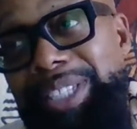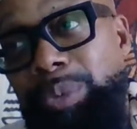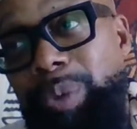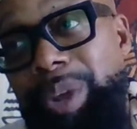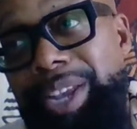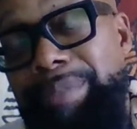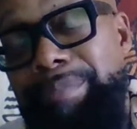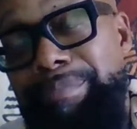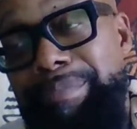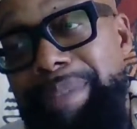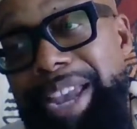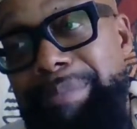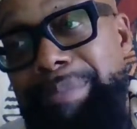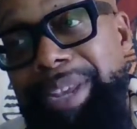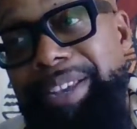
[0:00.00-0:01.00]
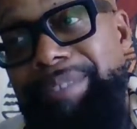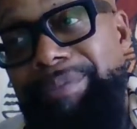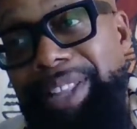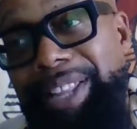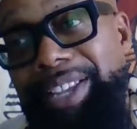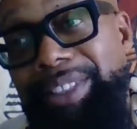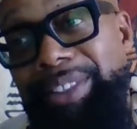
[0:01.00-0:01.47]
week maybe
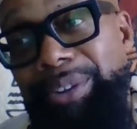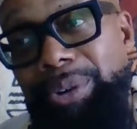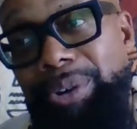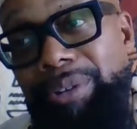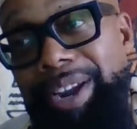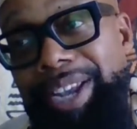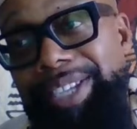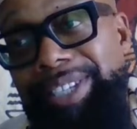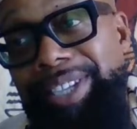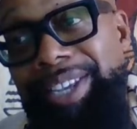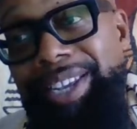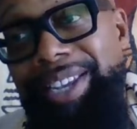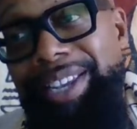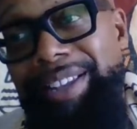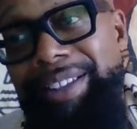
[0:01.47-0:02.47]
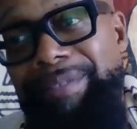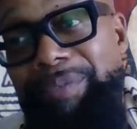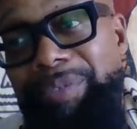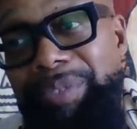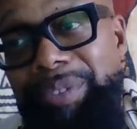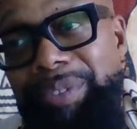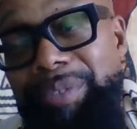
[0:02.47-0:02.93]
feeling a little crazy,
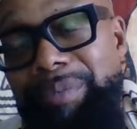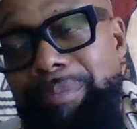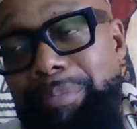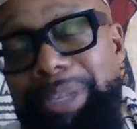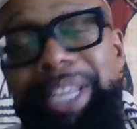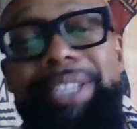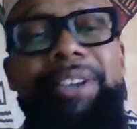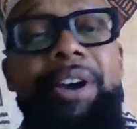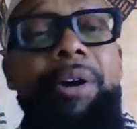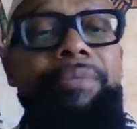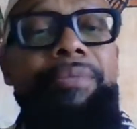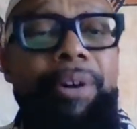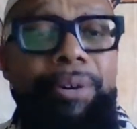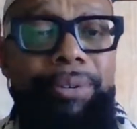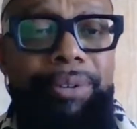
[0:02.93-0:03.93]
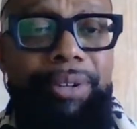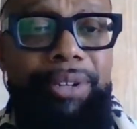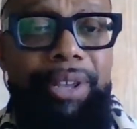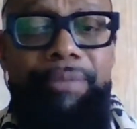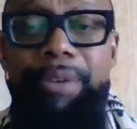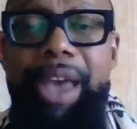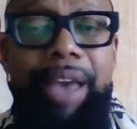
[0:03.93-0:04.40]
please go vote.
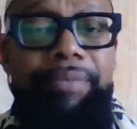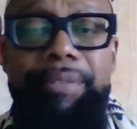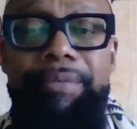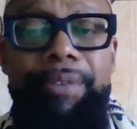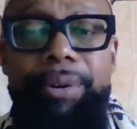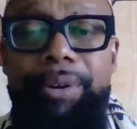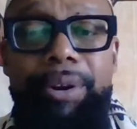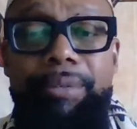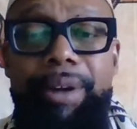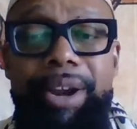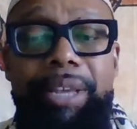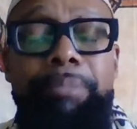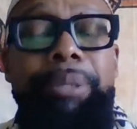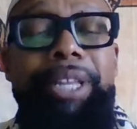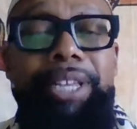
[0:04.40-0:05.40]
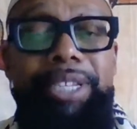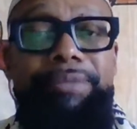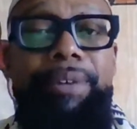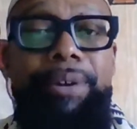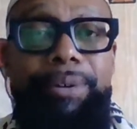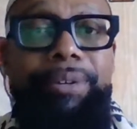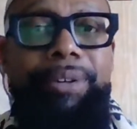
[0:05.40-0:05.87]
If you haven't voted already, please
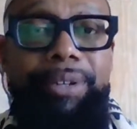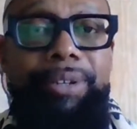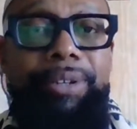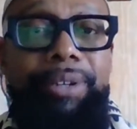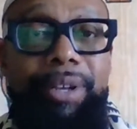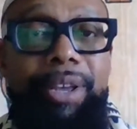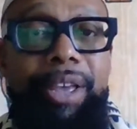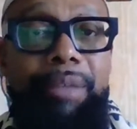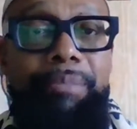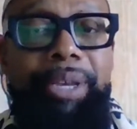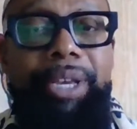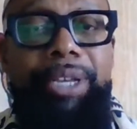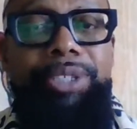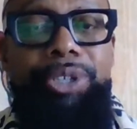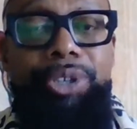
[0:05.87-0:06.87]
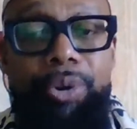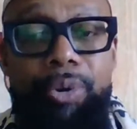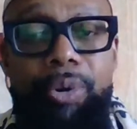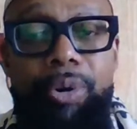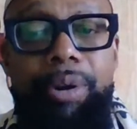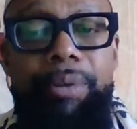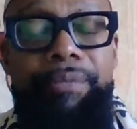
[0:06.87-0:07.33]
vote, because
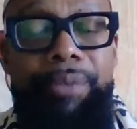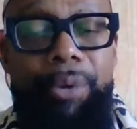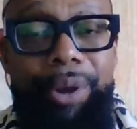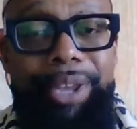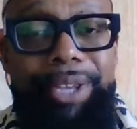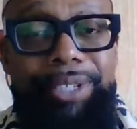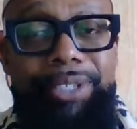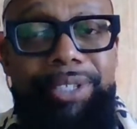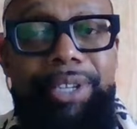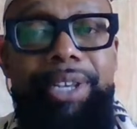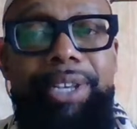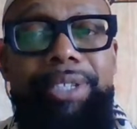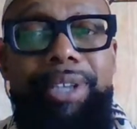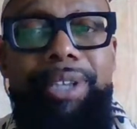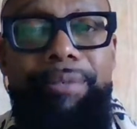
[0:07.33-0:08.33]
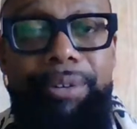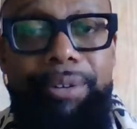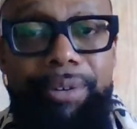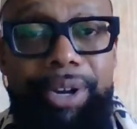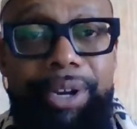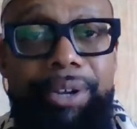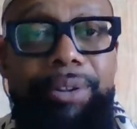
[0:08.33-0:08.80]
your voice is of
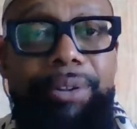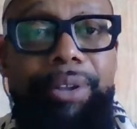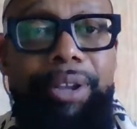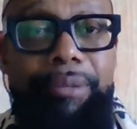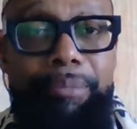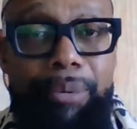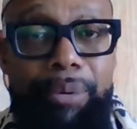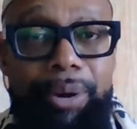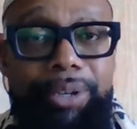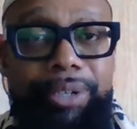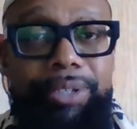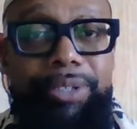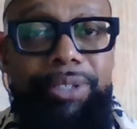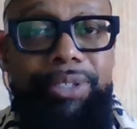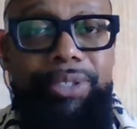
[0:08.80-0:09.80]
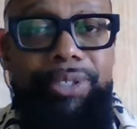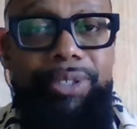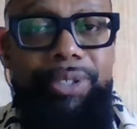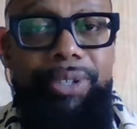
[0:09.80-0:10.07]
critical importance.